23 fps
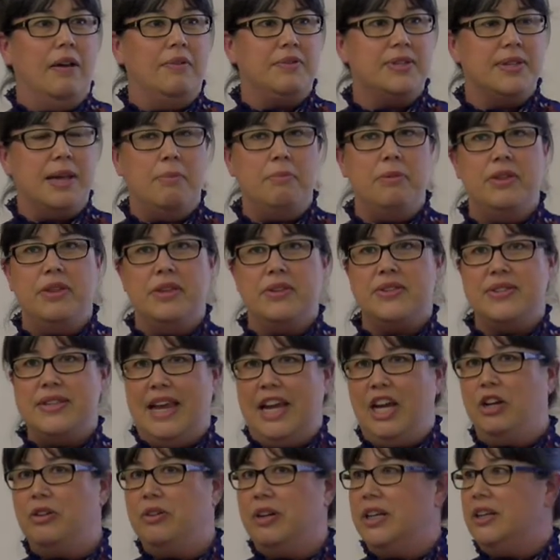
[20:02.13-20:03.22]
of some of the
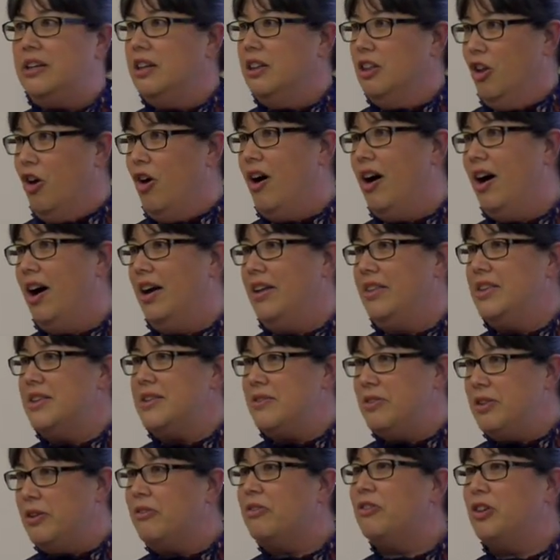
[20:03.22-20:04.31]
sacred law, the,
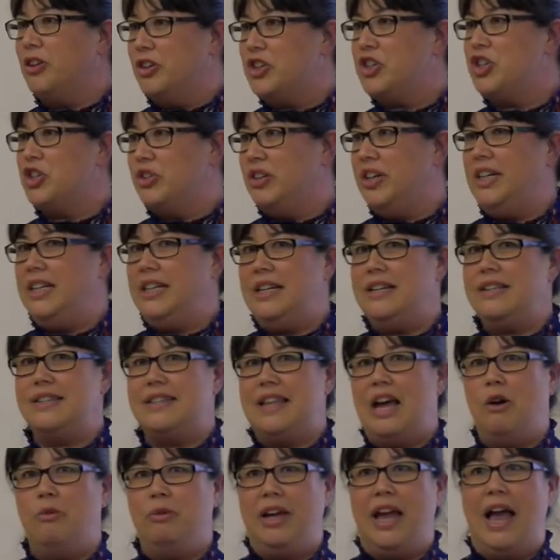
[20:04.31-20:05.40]
the first treaties
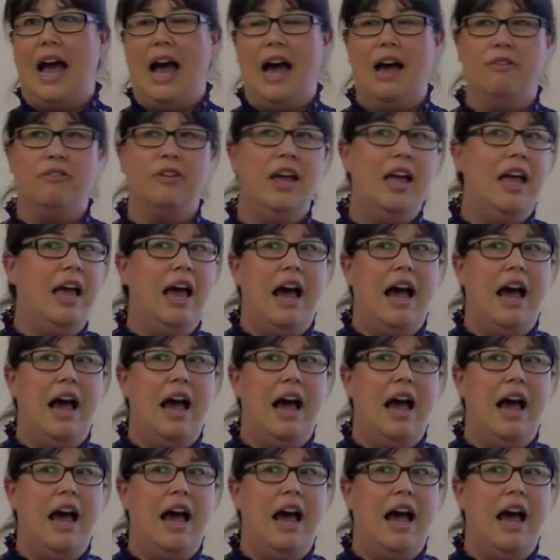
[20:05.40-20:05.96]
that we have.